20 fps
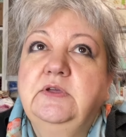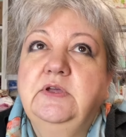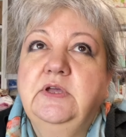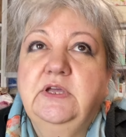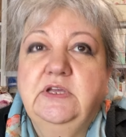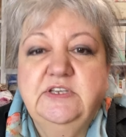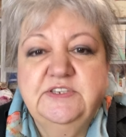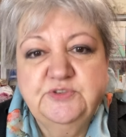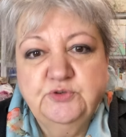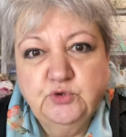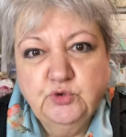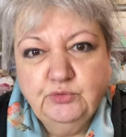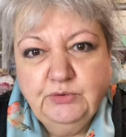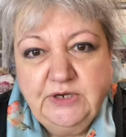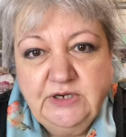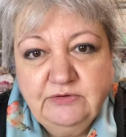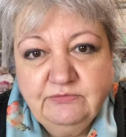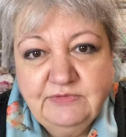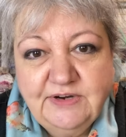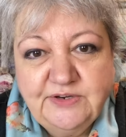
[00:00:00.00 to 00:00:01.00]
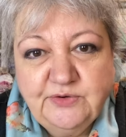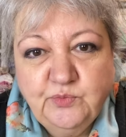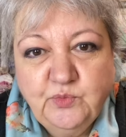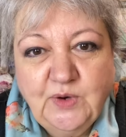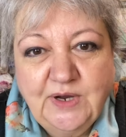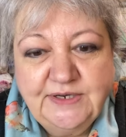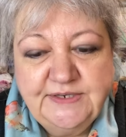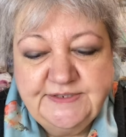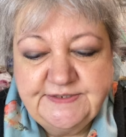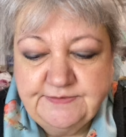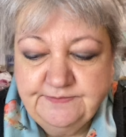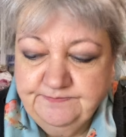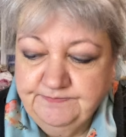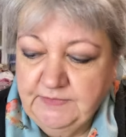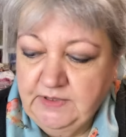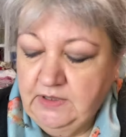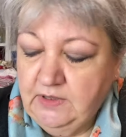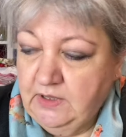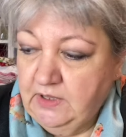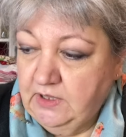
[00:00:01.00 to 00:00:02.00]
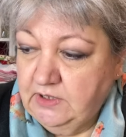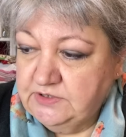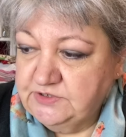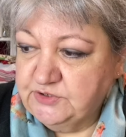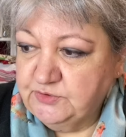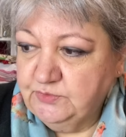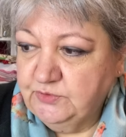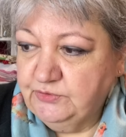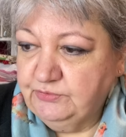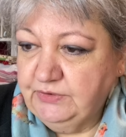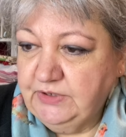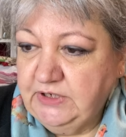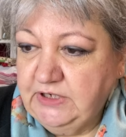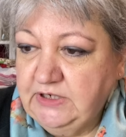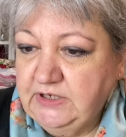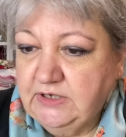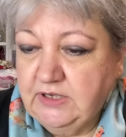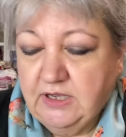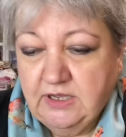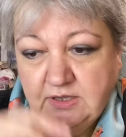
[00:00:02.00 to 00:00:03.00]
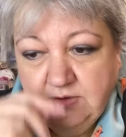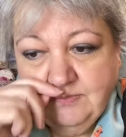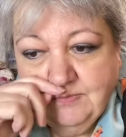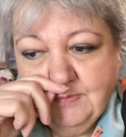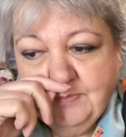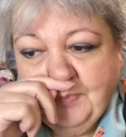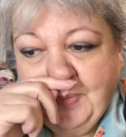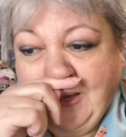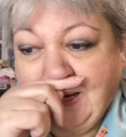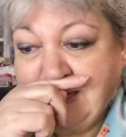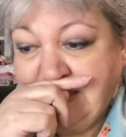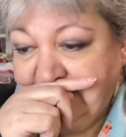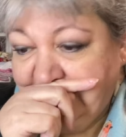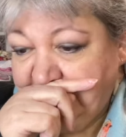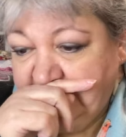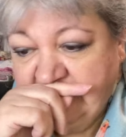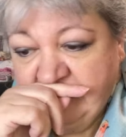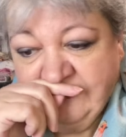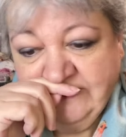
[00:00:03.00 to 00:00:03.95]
it's all green and red and white, some green backing